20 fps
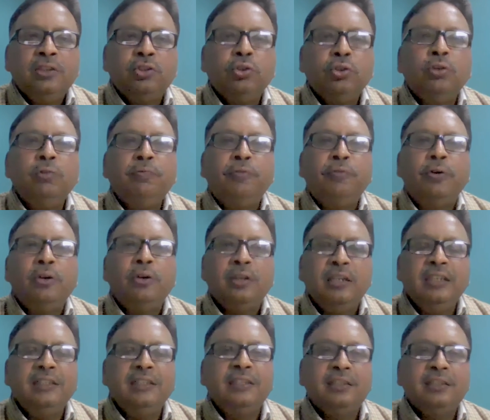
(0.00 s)
So for
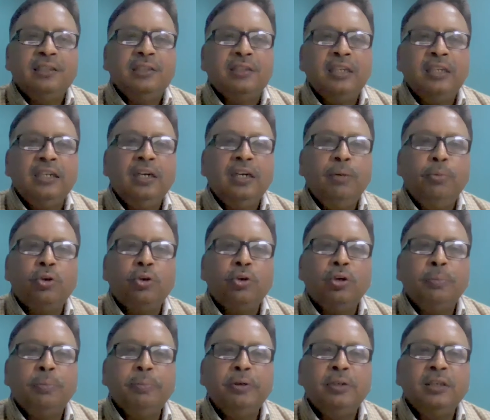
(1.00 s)
this single board
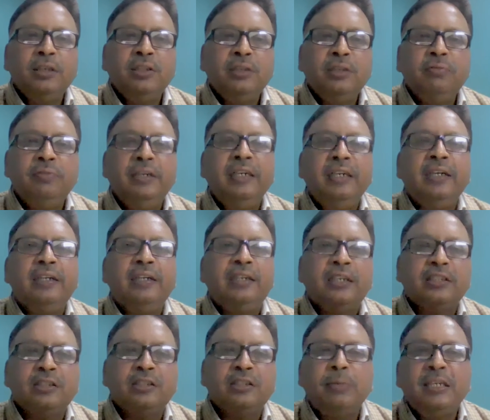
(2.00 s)
computers, we
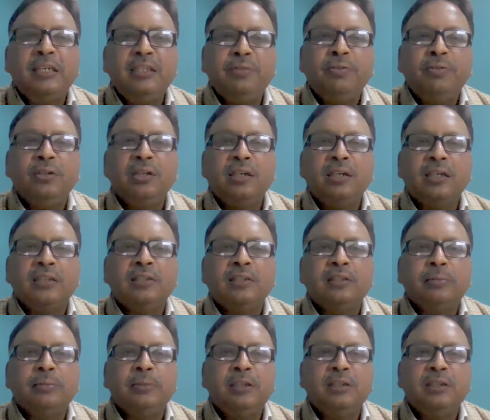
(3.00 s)
customize for the
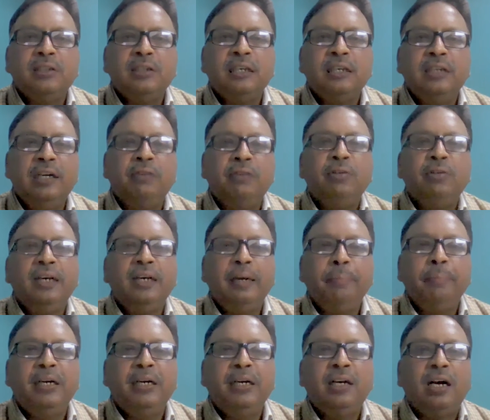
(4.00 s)
customers in our
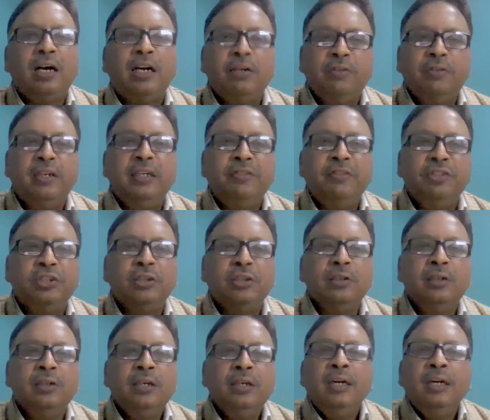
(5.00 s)
embedded hardware division.
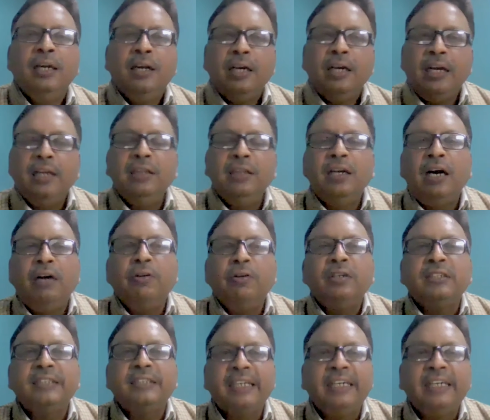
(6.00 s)
And
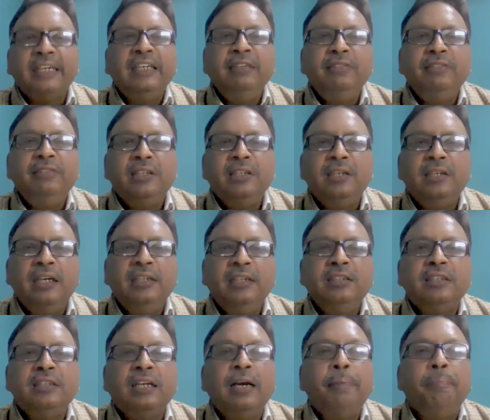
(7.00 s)
our second division
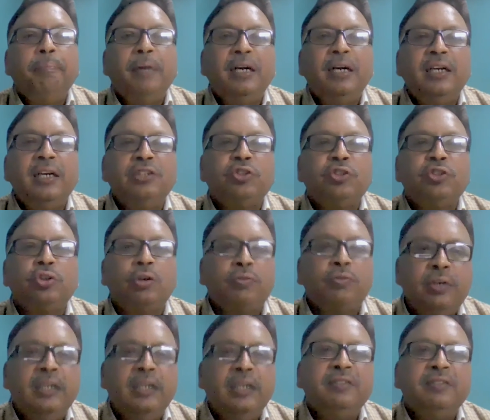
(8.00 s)
is embedded
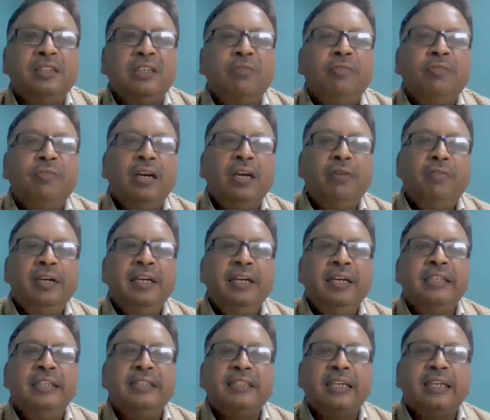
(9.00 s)
software division, where
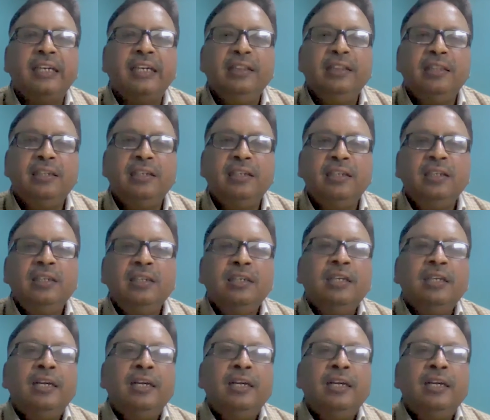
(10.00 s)
we design the